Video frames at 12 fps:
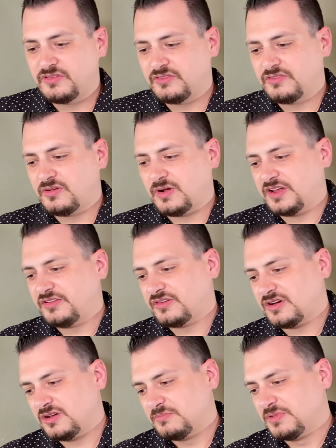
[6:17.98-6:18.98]
So I
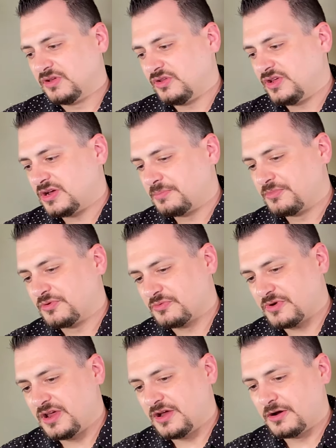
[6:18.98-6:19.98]
started building up the
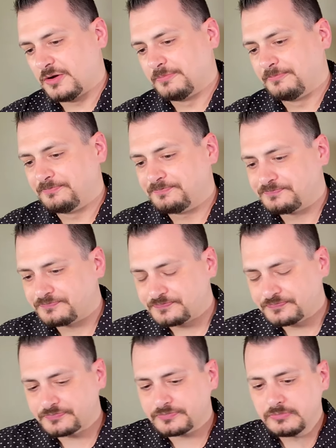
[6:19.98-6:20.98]
rear,
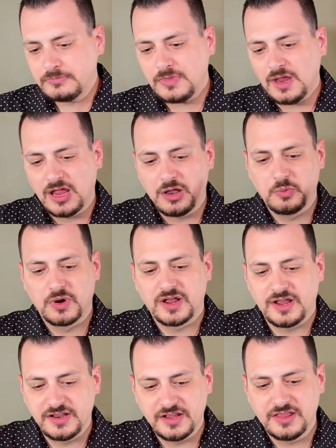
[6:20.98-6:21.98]
and when
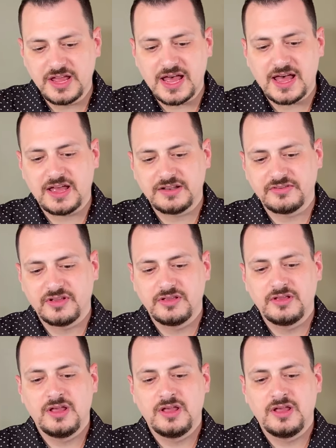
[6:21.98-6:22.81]
I did that,